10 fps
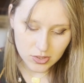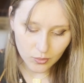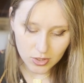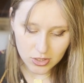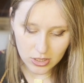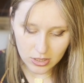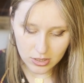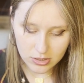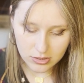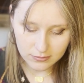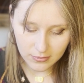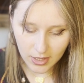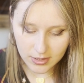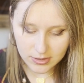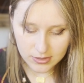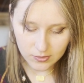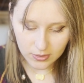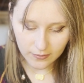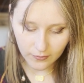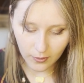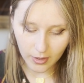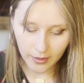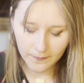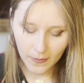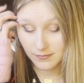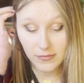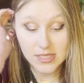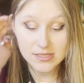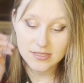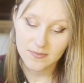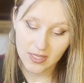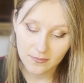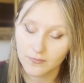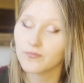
which is minus 24. This is me